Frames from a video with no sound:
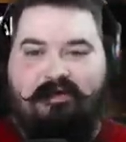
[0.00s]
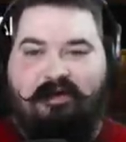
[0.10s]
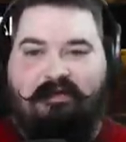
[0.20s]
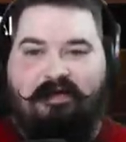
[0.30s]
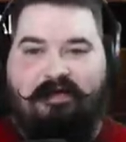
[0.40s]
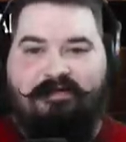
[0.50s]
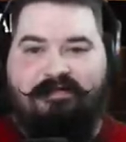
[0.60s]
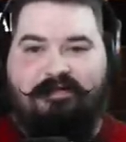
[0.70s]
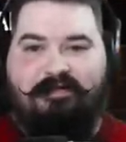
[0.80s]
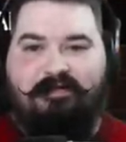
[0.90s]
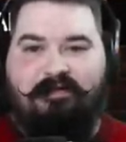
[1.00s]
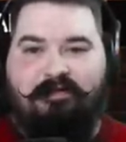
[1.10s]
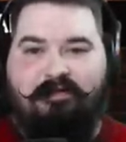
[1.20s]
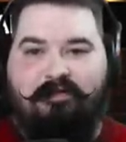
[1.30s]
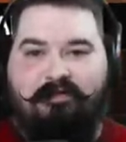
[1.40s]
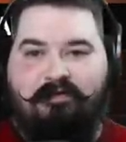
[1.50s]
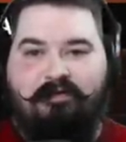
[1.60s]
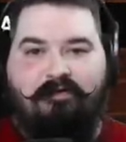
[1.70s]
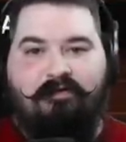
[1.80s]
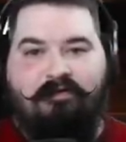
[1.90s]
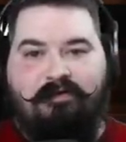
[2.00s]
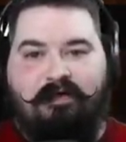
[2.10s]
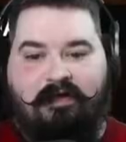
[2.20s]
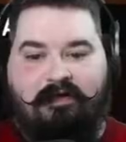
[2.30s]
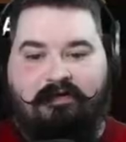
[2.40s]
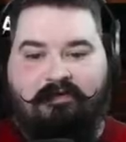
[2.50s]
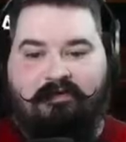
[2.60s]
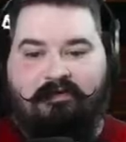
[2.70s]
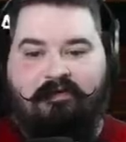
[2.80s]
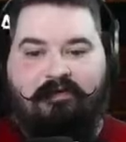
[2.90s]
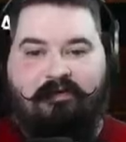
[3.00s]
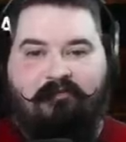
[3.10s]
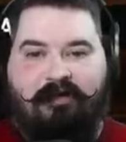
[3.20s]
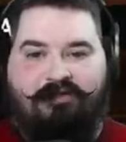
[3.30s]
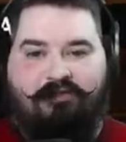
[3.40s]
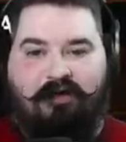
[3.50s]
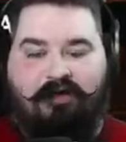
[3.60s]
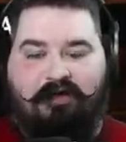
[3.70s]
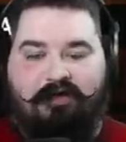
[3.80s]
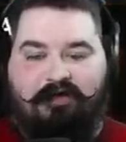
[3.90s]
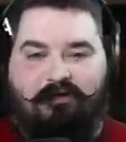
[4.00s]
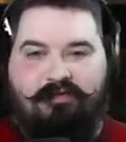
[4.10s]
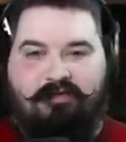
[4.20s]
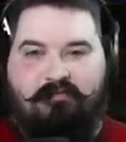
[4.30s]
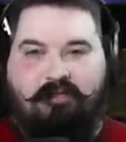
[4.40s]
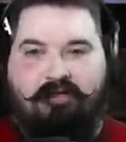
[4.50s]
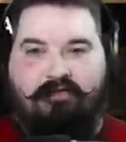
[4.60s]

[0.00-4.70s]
Unless... Yeah. Might need to walk in and do some uh,